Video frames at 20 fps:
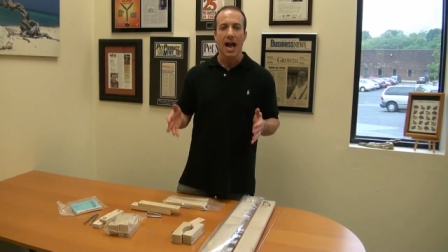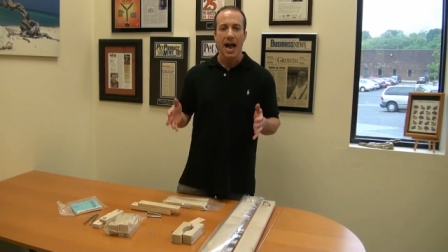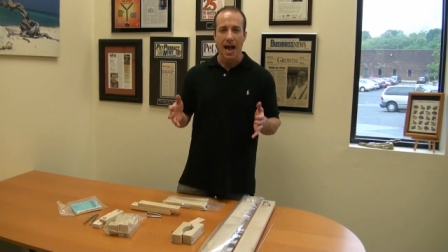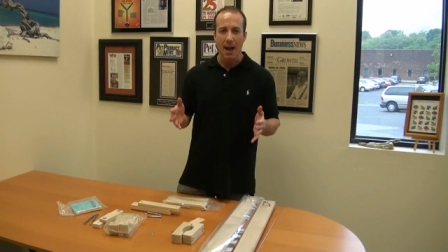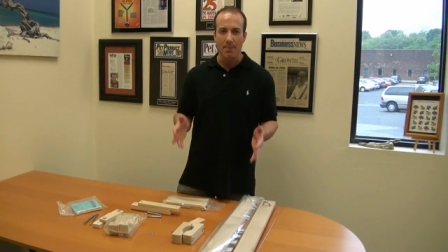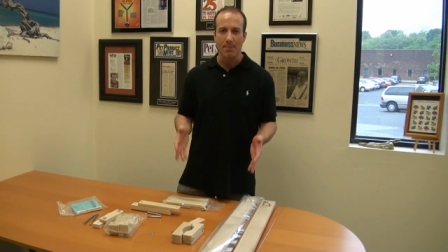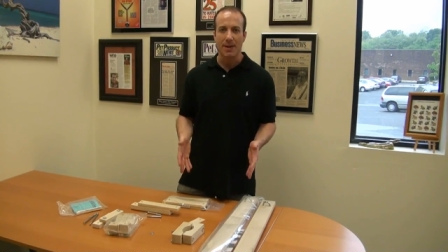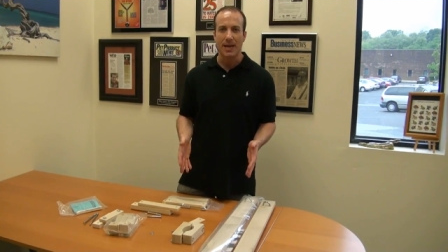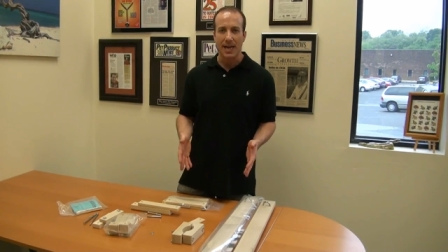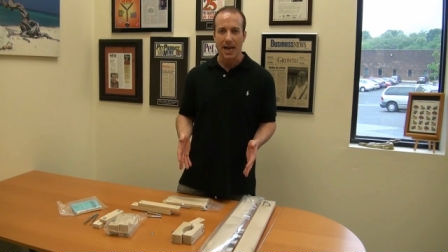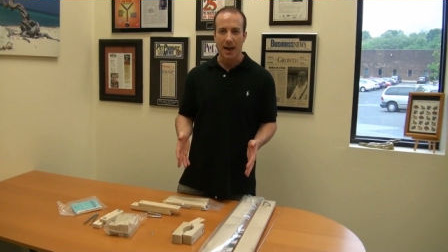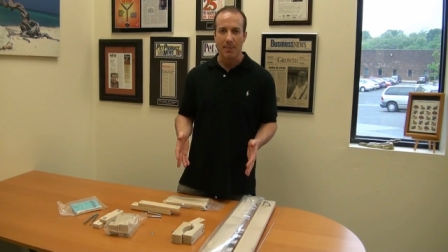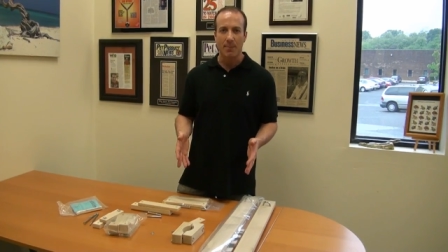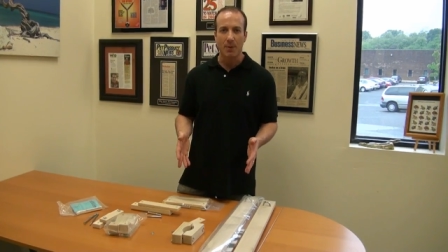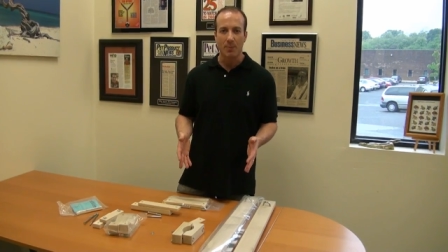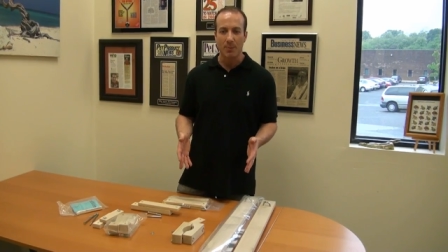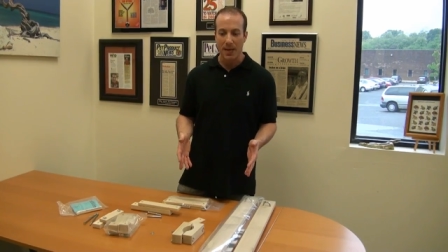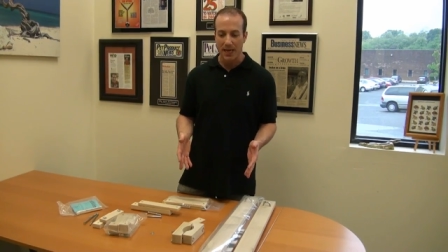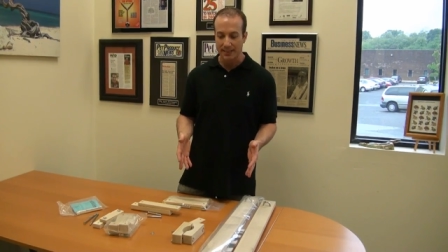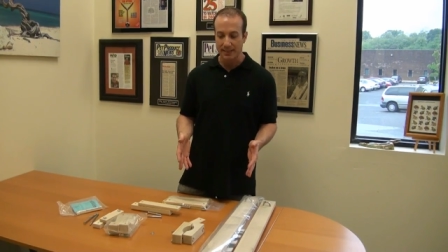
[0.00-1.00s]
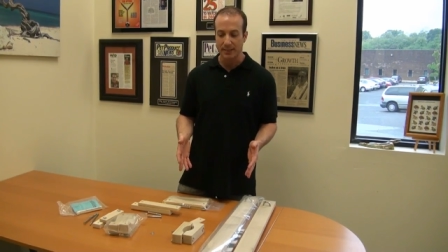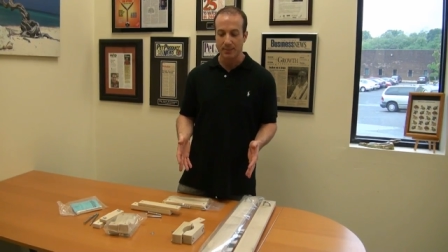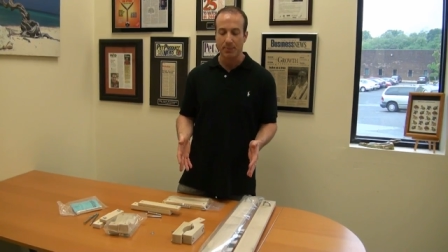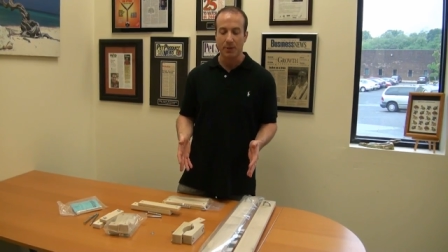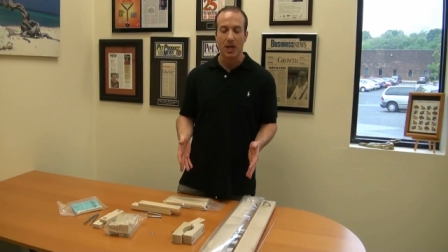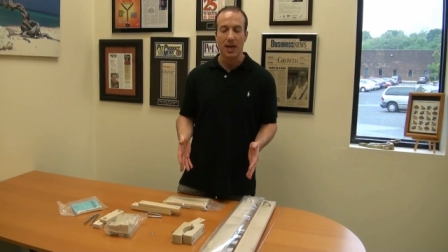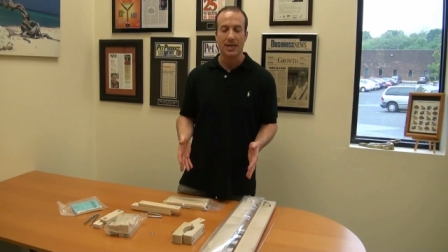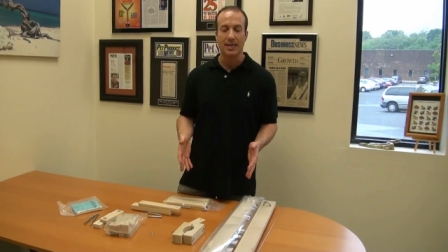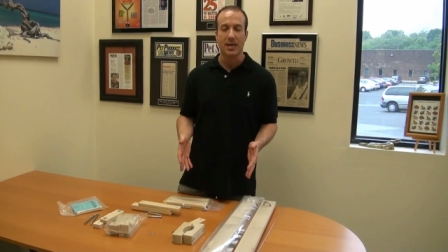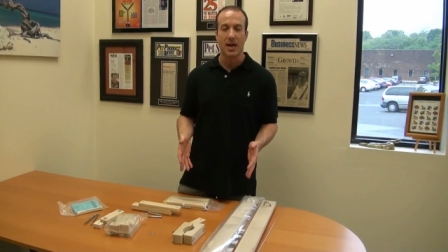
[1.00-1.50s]
at
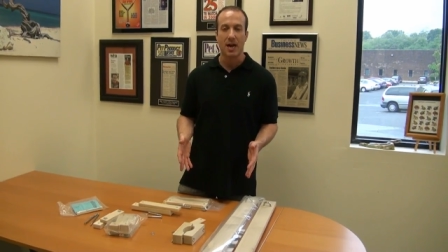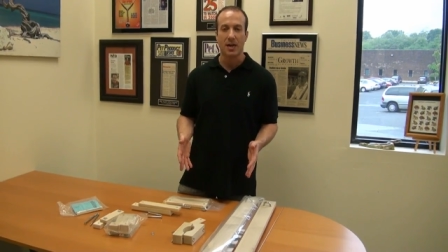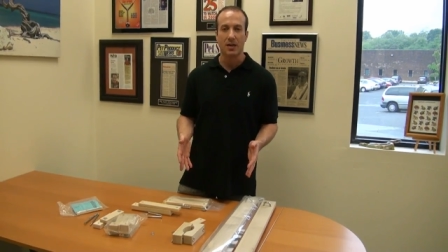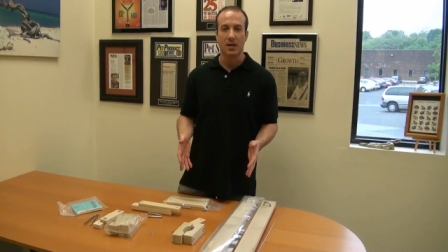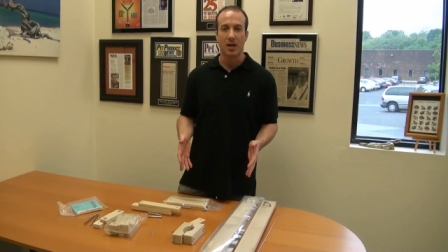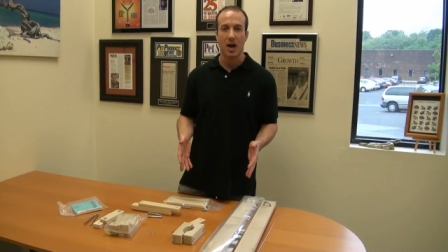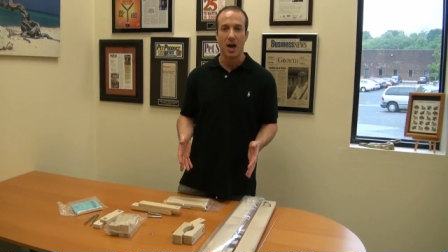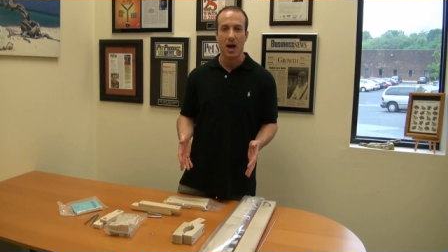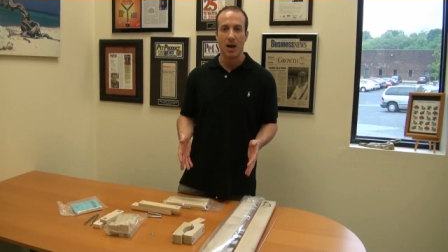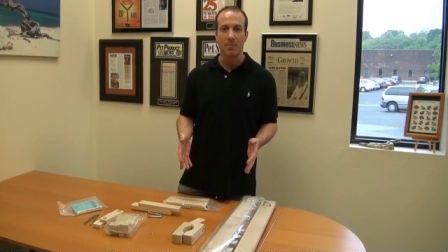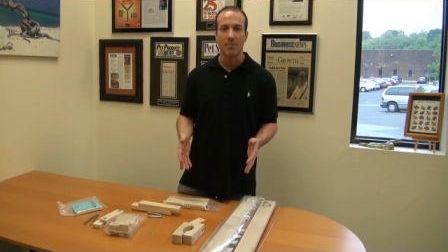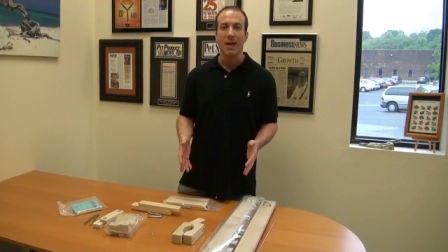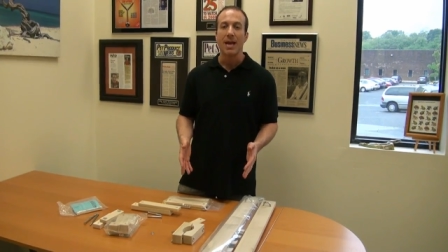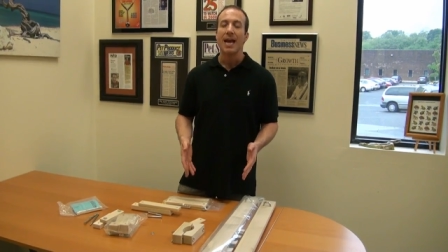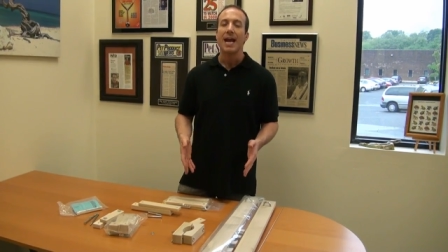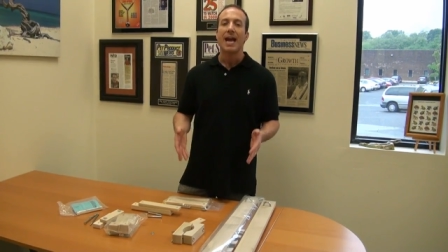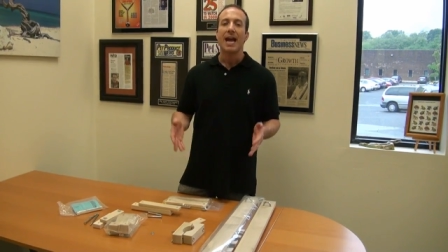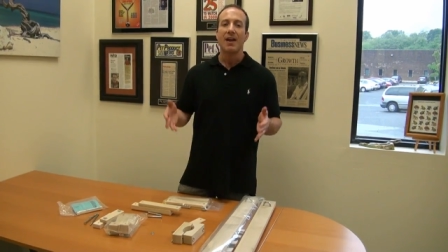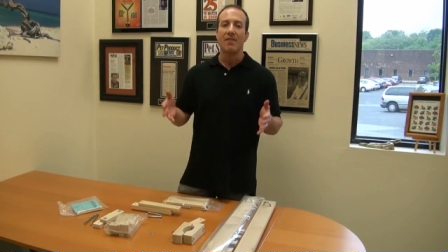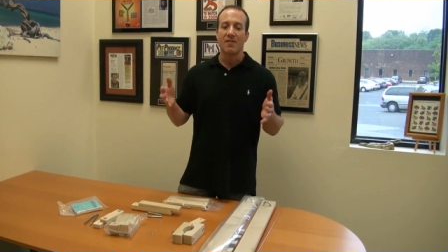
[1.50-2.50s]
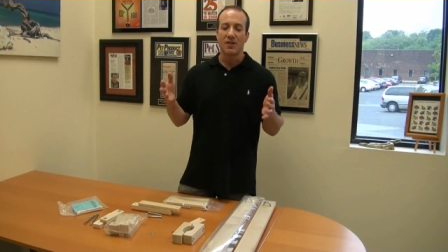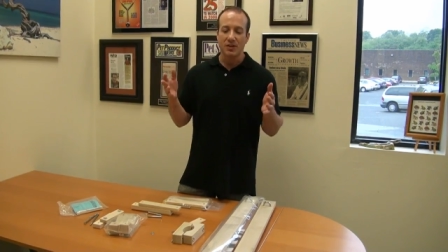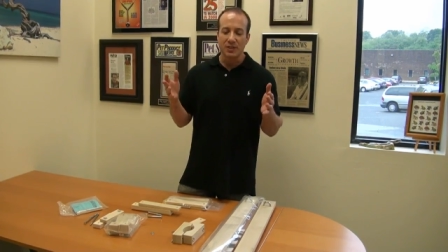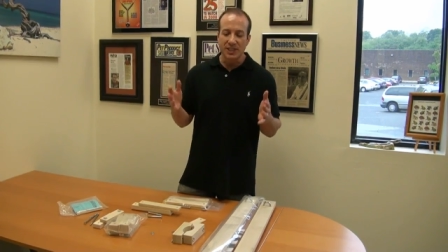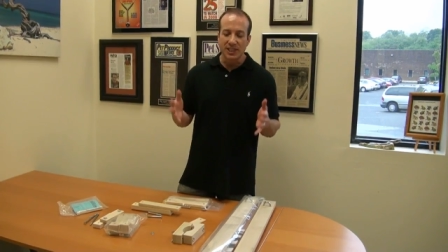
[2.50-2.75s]
bigapplepetsupply.com. If you